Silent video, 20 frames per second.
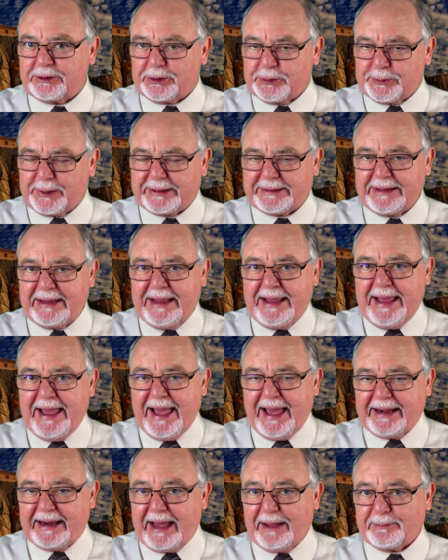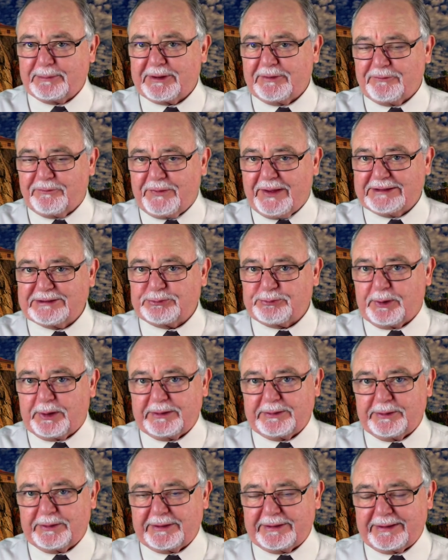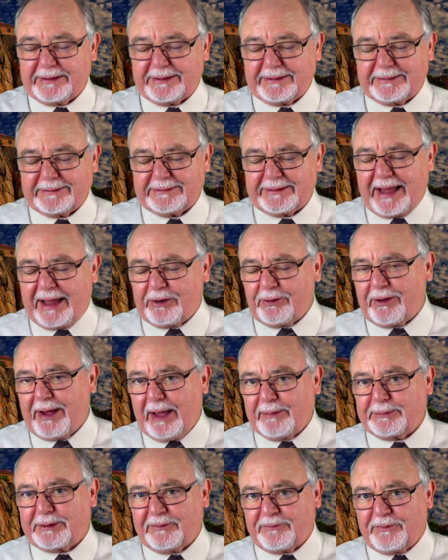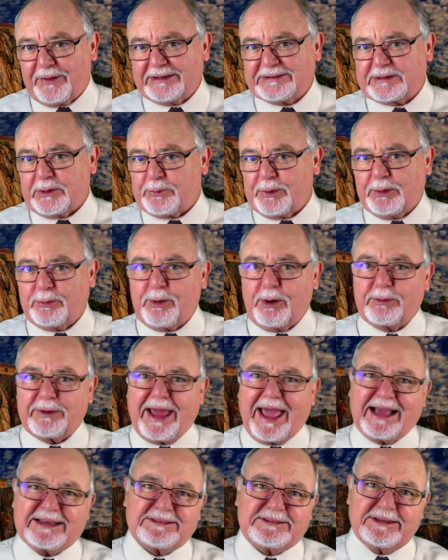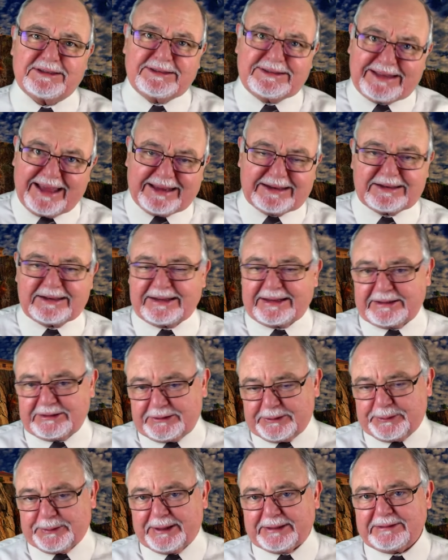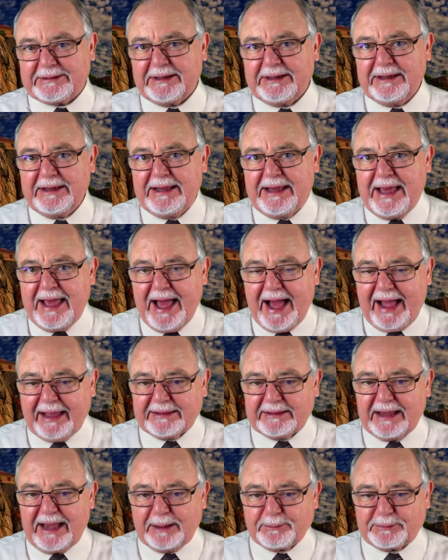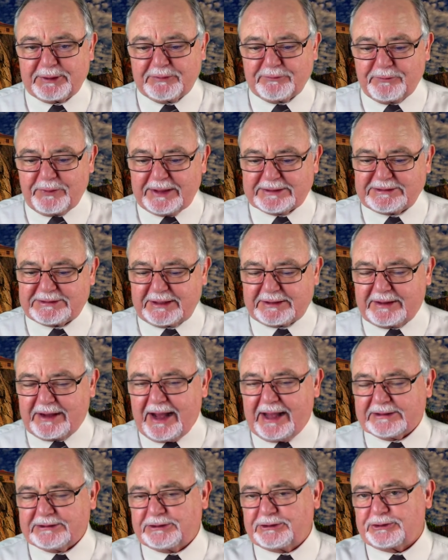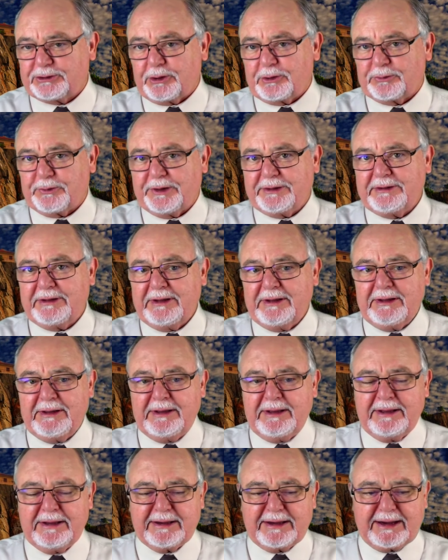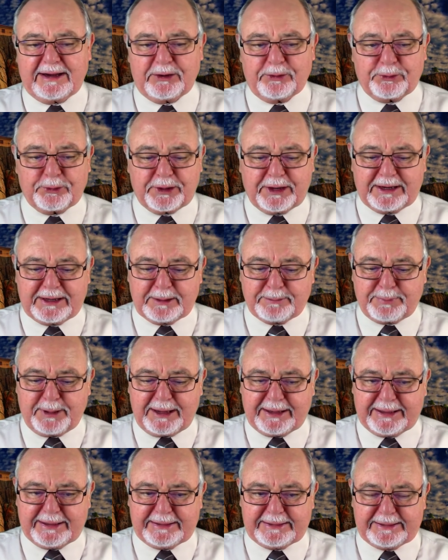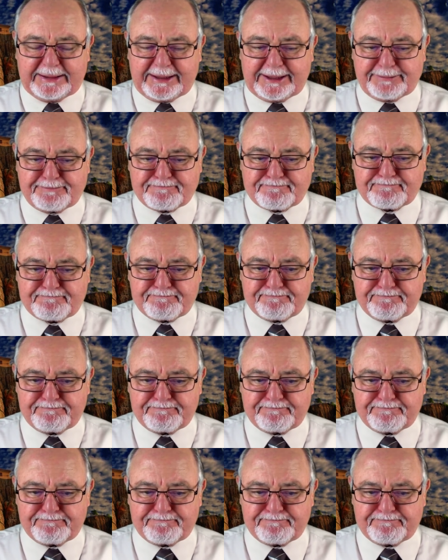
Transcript: to do it, and I'm convinced we. Uh, I don't. I'm convinced that we won't accidentally do it. I, I'm convinced that God's children, uh, or anybody um,